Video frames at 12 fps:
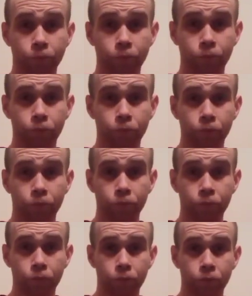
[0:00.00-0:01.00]

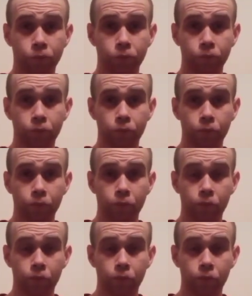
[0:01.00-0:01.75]
(silence)